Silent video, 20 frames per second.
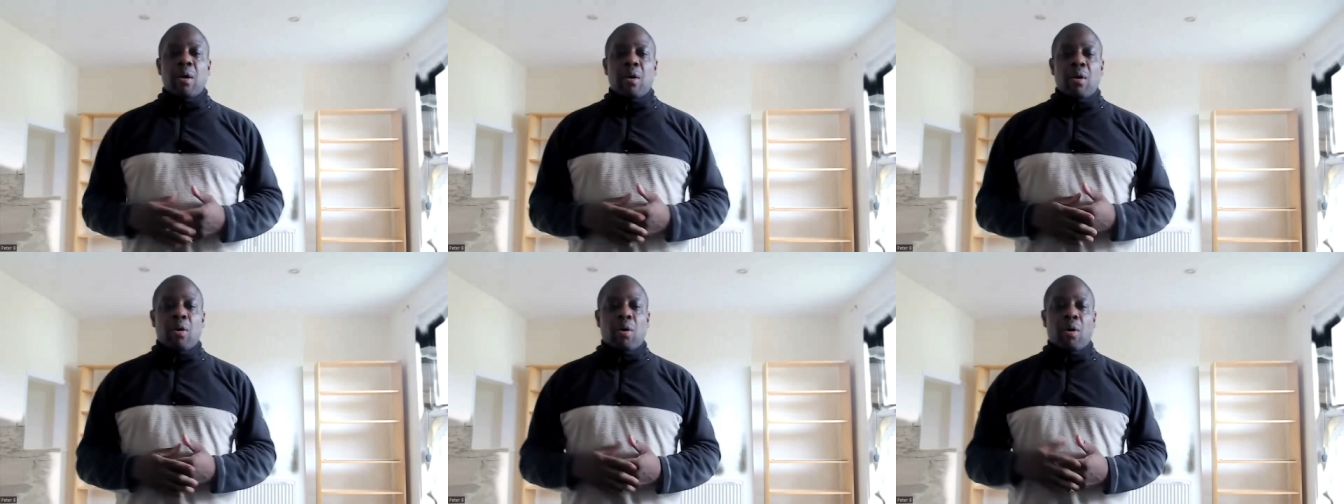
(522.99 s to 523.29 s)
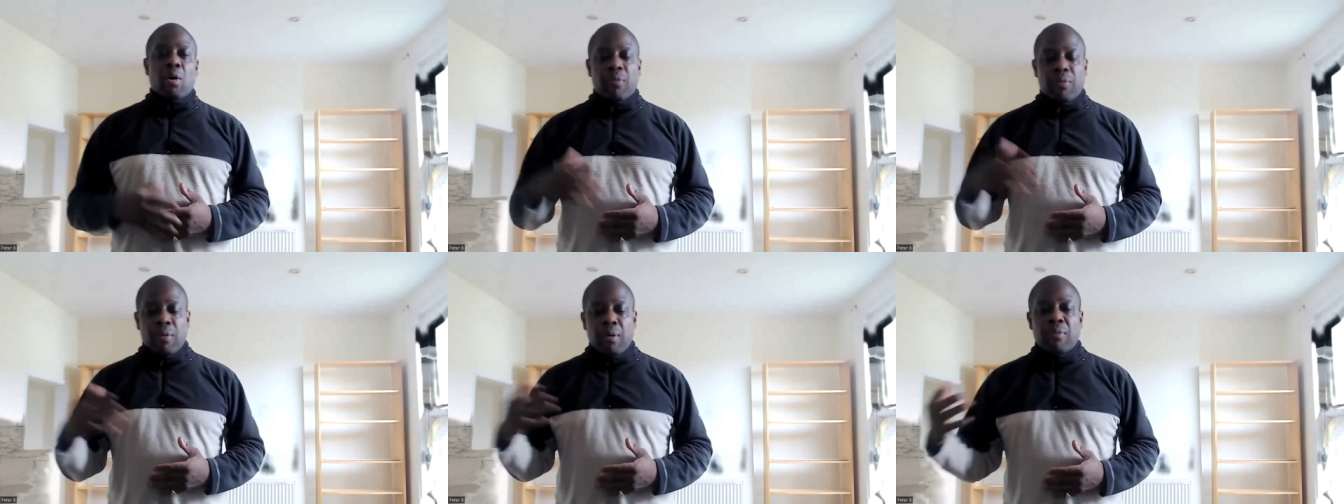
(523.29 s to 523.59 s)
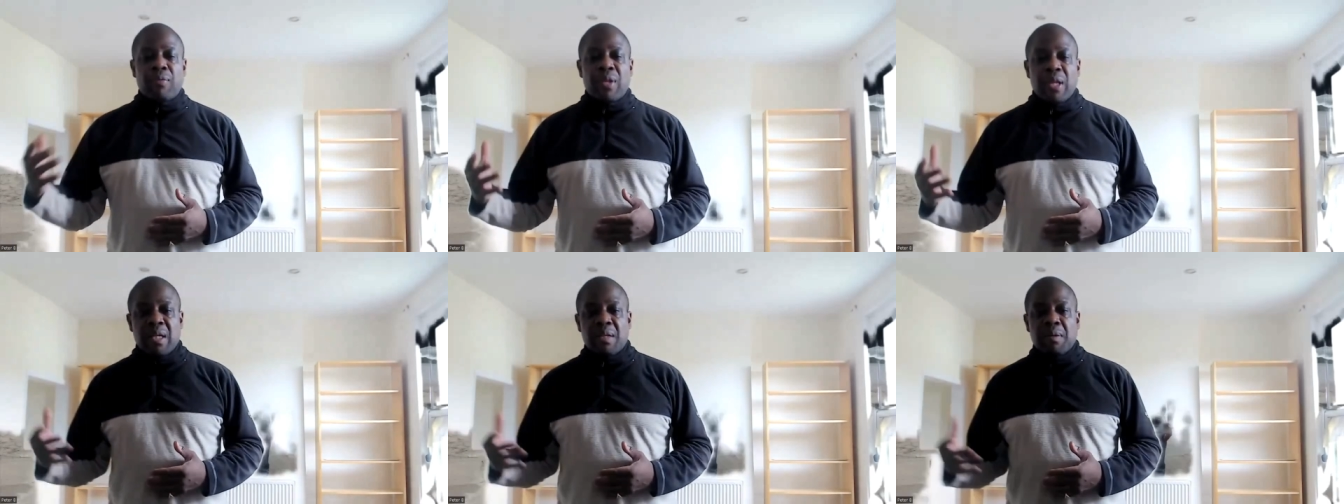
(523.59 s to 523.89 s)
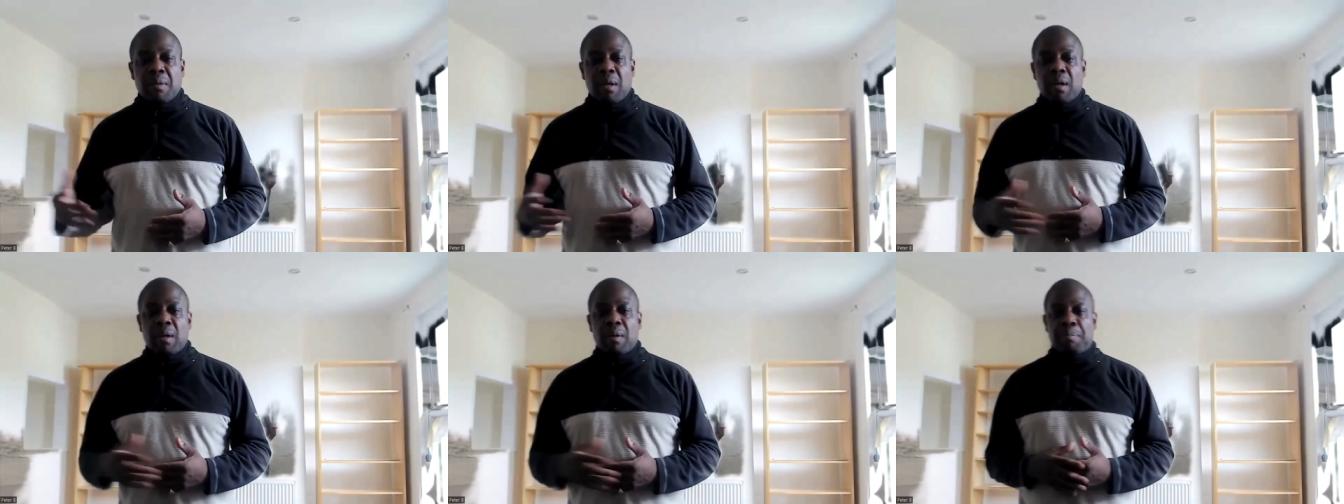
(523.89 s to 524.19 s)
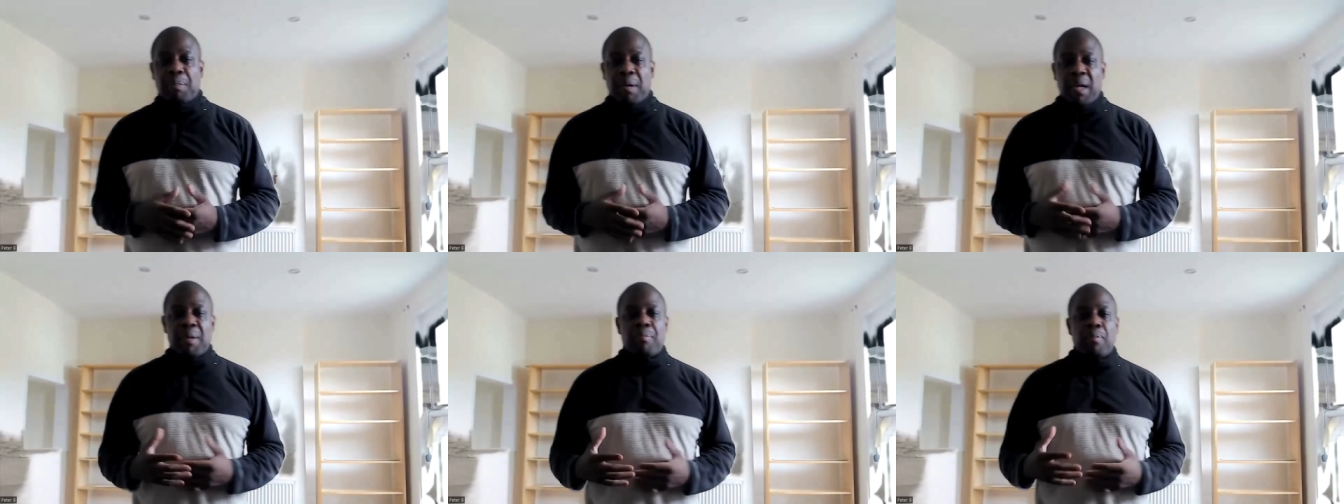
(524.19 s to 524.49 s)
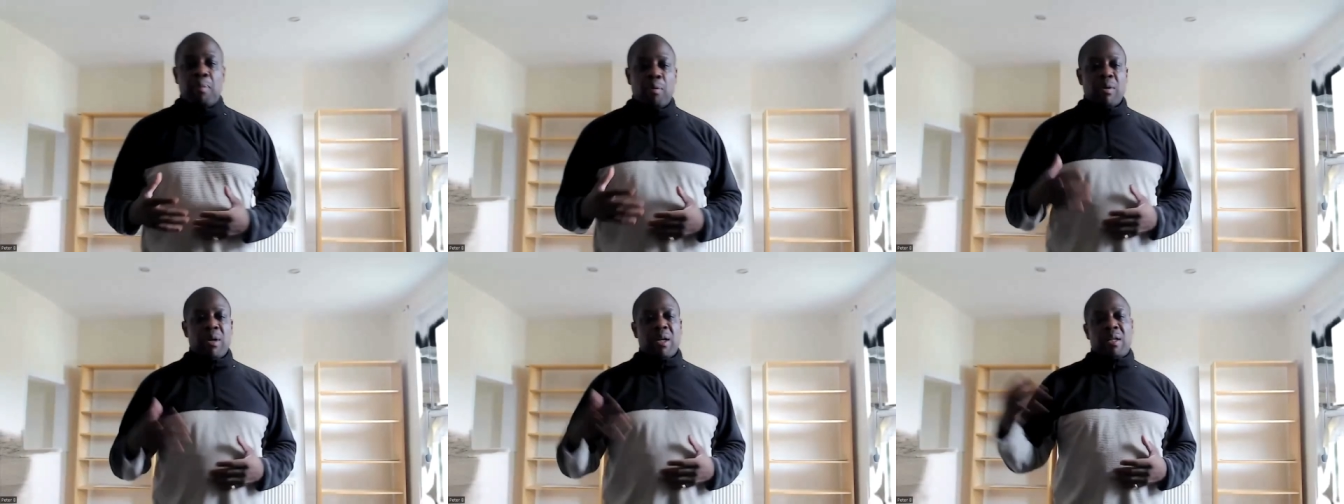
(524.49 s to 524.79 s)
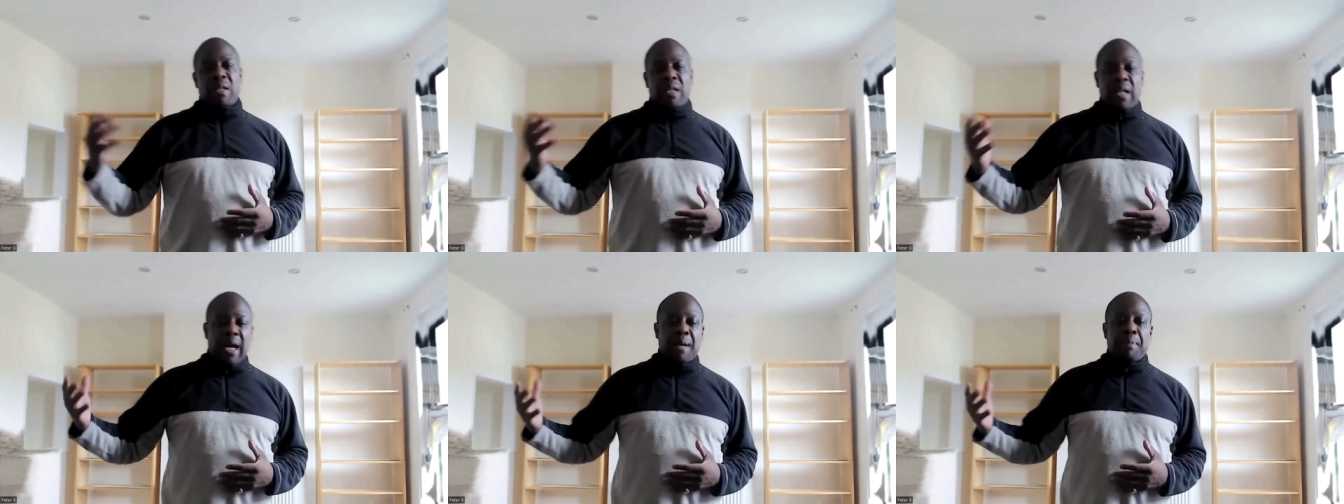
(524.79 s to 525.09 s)
of, of these uh, people
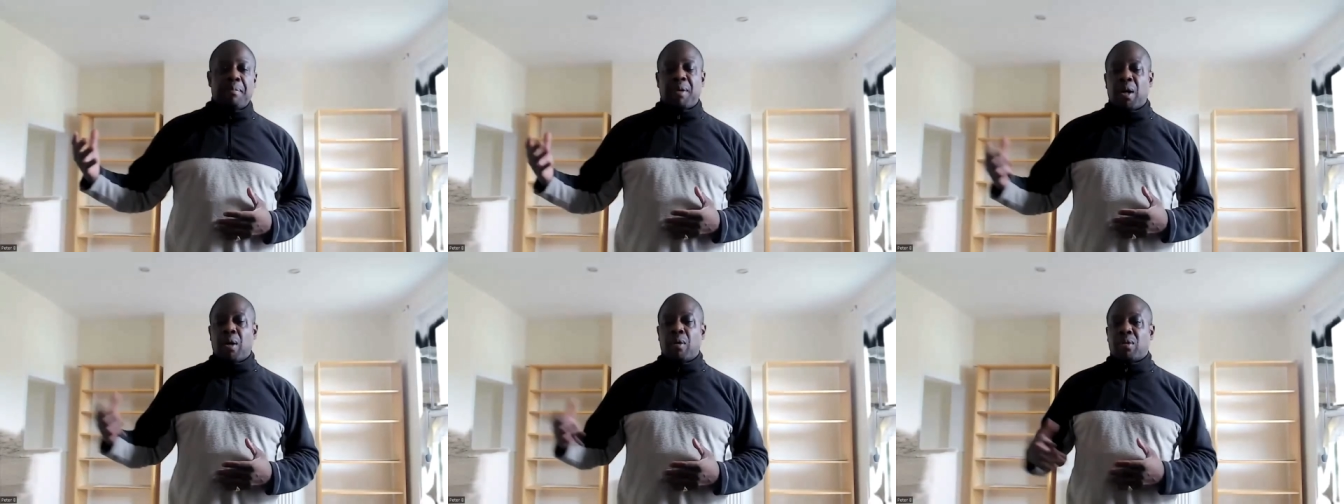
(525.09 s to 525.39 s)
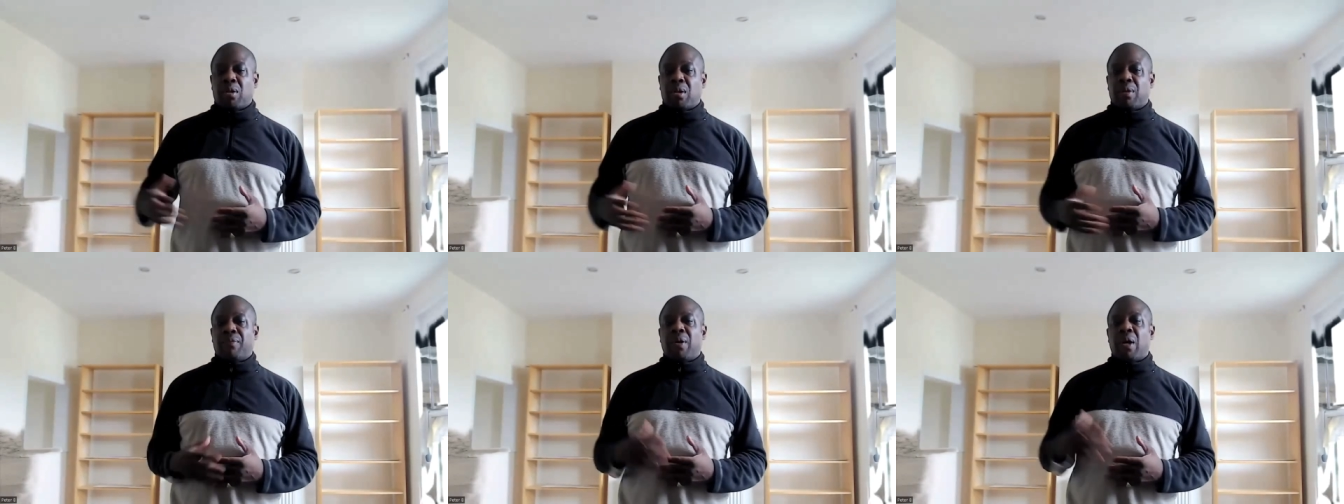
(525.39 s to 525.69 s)
in Cape Coast.